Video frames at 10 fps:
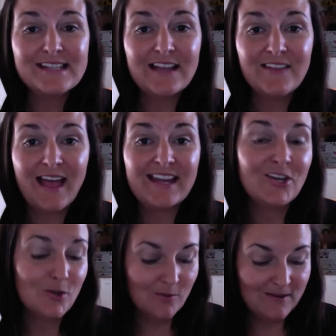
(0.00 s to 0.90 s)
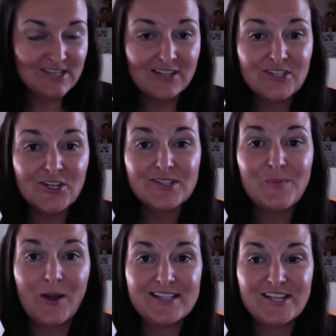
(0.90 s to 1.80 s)
online, and you can reach out to your
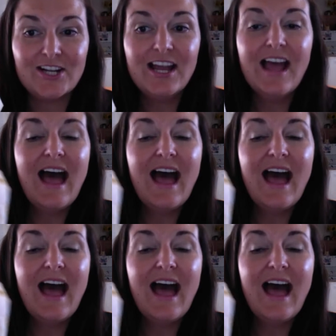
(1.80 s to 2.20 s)
sponsor